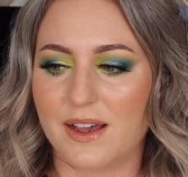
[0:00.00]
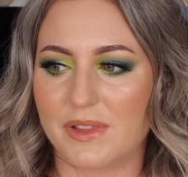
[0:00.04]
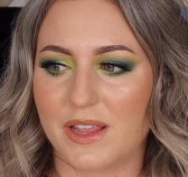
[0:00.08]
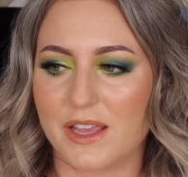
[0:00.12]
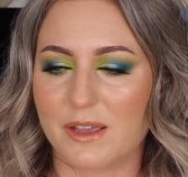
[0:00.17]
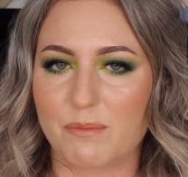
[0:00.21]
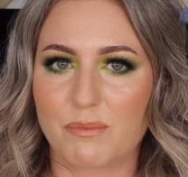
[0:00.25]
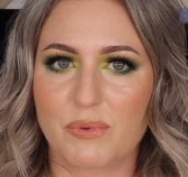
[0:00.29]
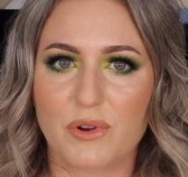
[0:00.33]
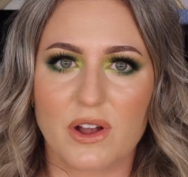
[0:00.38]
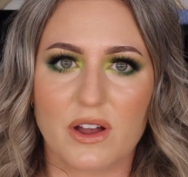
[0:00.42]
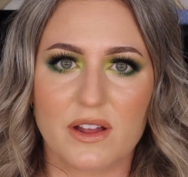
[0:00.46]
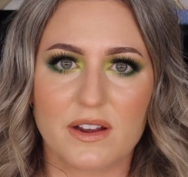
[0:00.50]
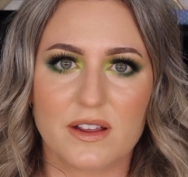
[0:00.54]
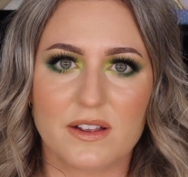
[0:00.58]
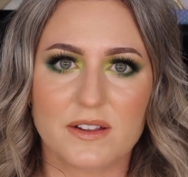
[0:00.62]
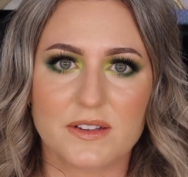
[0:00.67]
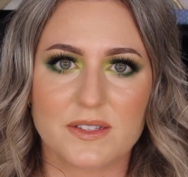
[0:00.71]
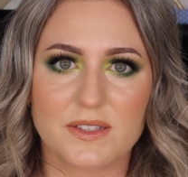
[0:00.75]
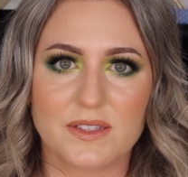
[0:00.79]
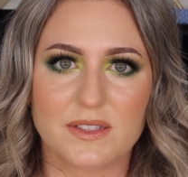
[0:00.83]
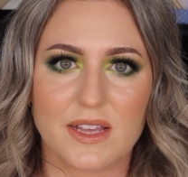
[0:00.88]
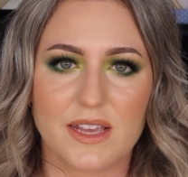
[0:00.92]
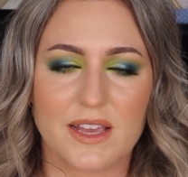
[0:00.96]
like
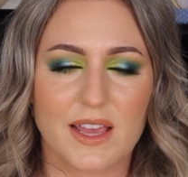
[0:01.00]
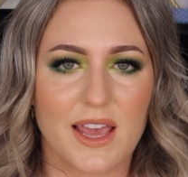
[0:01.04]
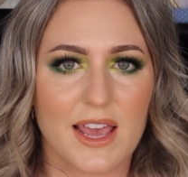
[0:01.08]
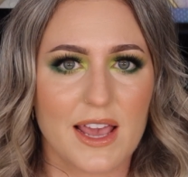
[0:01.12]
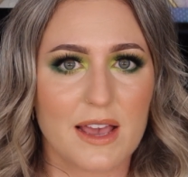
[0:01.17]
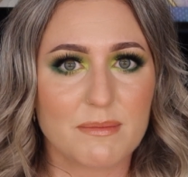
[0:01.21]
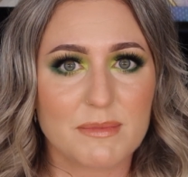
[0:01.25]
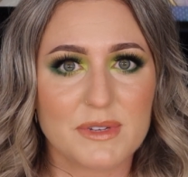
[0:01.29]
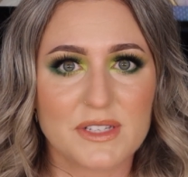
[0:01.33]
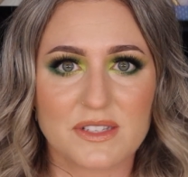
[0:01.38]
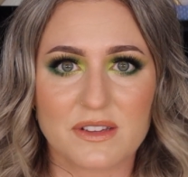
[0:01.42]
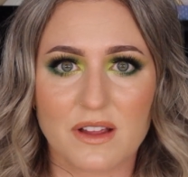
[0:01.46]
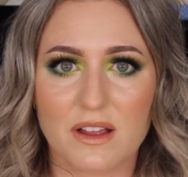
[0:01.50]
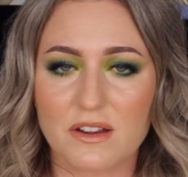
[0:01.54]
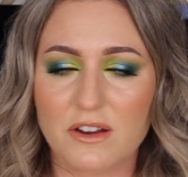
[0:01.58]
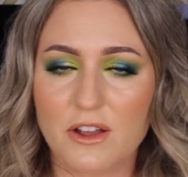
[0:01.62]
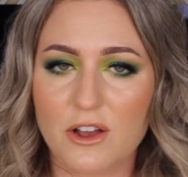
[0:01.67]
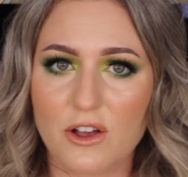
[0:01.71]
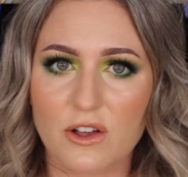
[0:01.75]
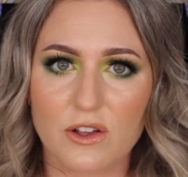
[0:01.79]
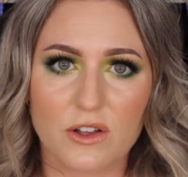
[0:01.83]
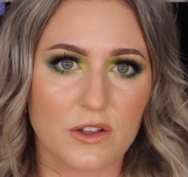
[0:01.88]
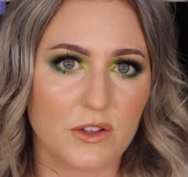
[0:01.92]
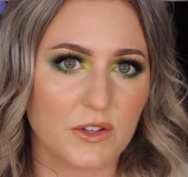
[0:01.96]
products like Amazon
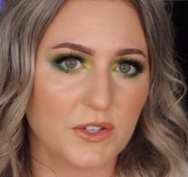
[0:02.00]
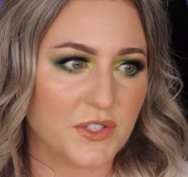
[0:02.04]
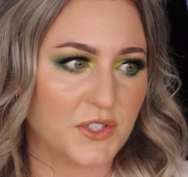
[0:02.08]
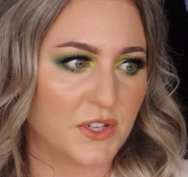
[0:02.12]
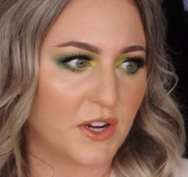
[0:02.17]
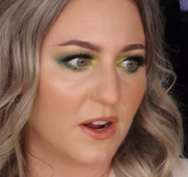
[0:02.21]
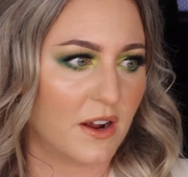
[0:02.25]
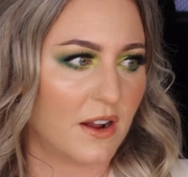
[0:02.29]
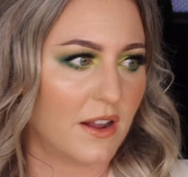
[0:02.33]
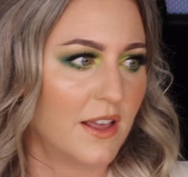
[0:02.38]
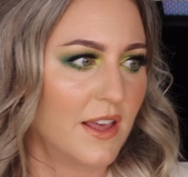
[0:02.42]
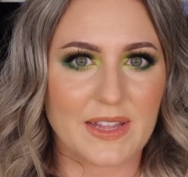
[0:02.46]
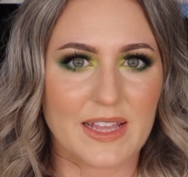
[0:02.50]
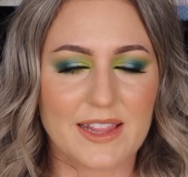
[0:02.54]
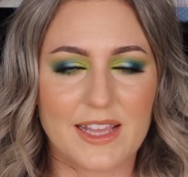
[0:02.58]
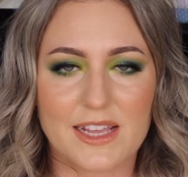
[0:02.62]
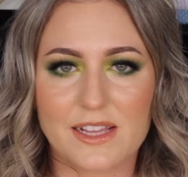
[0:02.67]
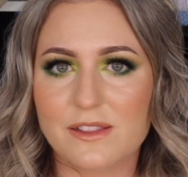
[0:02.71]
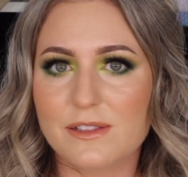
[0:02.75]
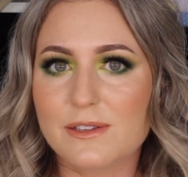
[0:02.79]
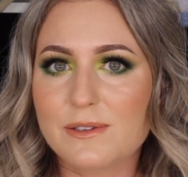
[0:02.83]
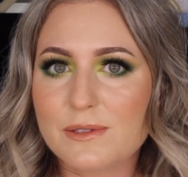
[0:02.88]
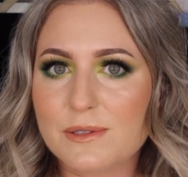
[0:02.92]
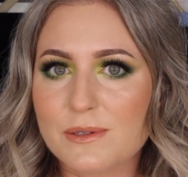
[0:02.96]
hauls or
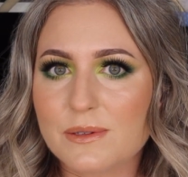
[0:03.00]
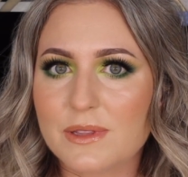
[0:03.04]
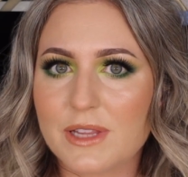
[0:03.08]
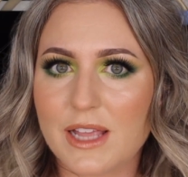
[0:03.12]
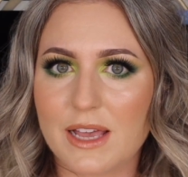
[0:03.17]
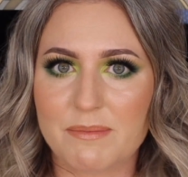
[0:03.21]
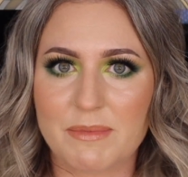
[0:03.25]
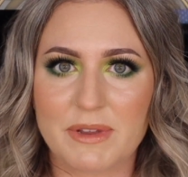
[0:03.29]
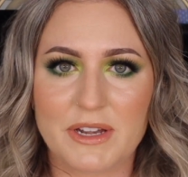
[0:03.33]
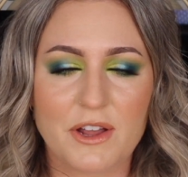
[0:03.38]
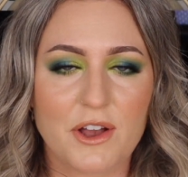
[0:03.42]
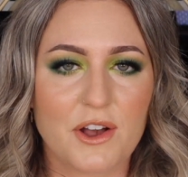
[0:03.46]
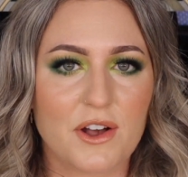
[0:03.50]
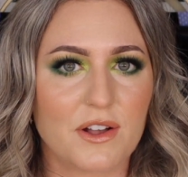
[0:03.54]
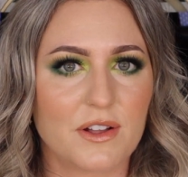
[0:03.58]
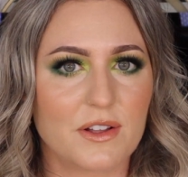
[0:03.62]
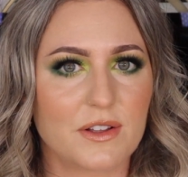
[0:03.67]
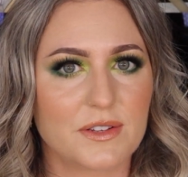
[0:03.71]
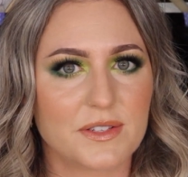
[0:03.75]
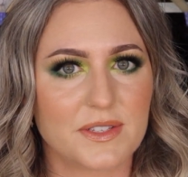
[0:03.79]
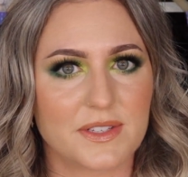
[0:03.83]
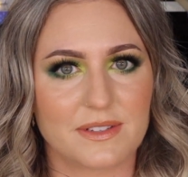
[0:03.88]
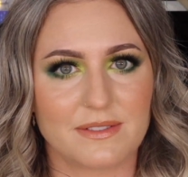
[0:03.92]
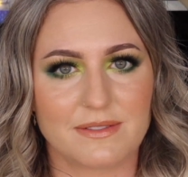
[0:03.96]
like Lululemon hauls,